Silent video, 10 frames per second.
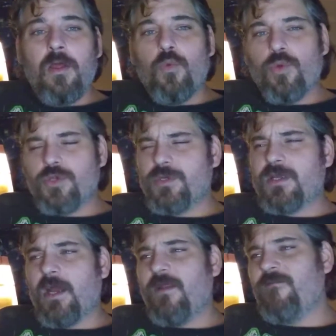which was
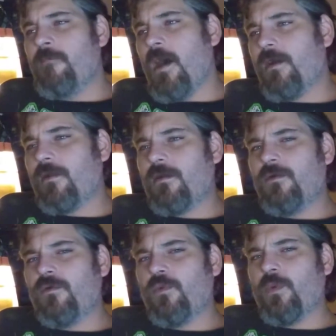kind of
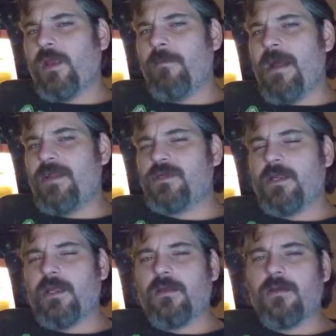modern
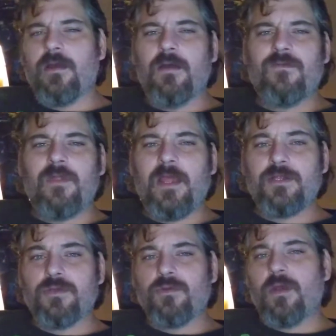reimagining of the
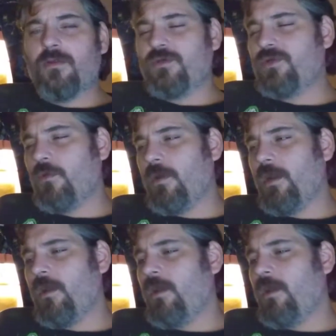Hansel and Gretel story,